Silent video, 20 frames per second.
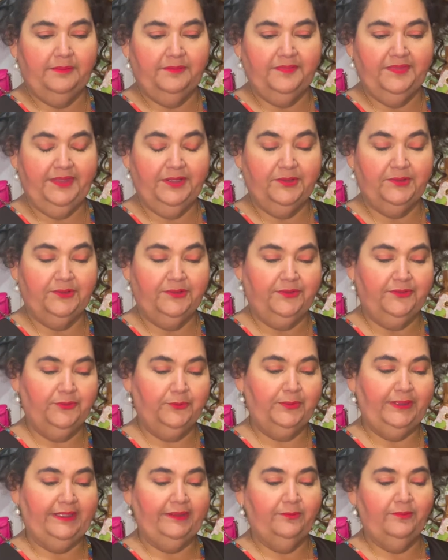They're
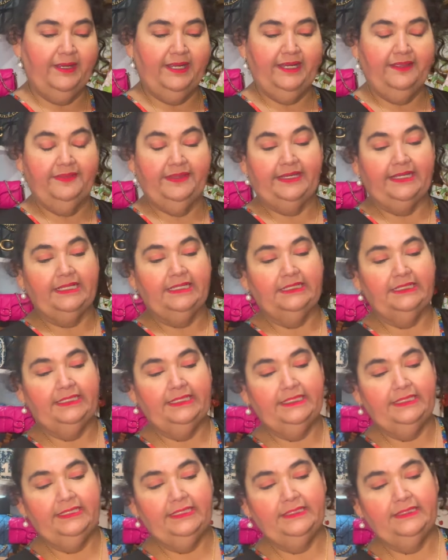3-way. They
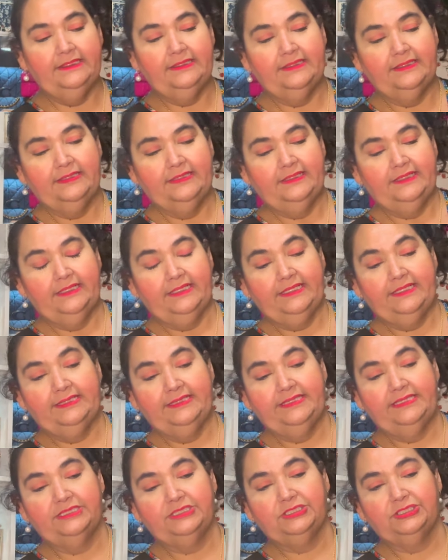clean,
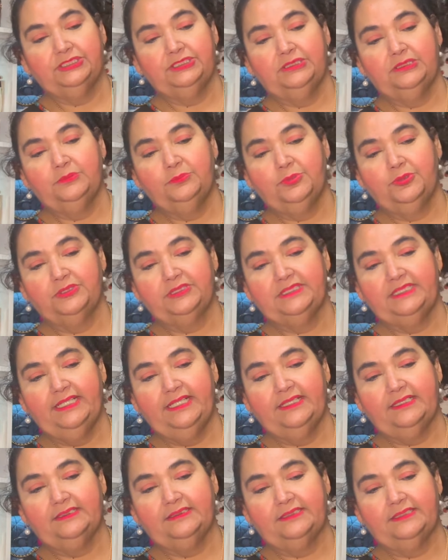condition,
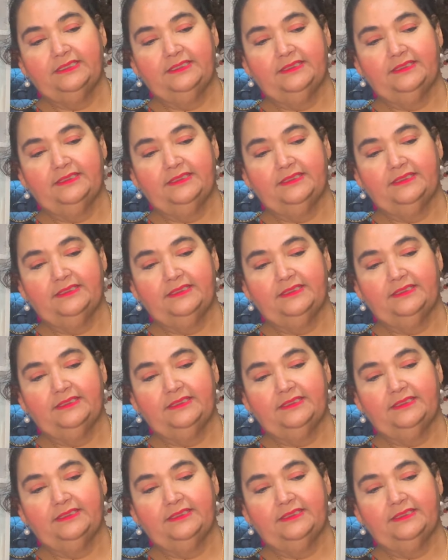protect,